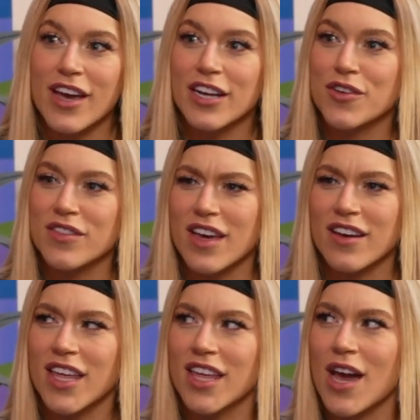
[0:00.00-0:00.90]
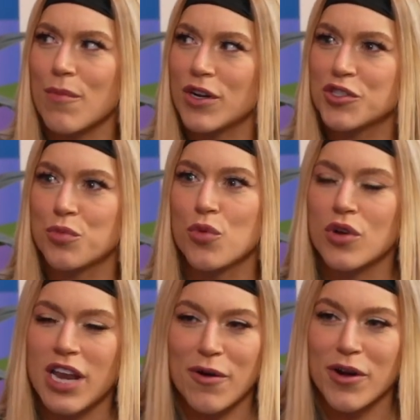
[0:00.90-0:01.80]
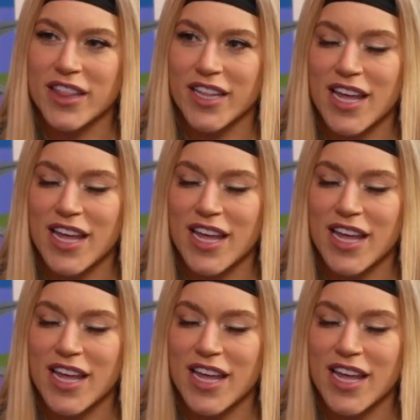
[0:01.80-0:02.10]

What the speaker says: I don't think I can get much more clouted than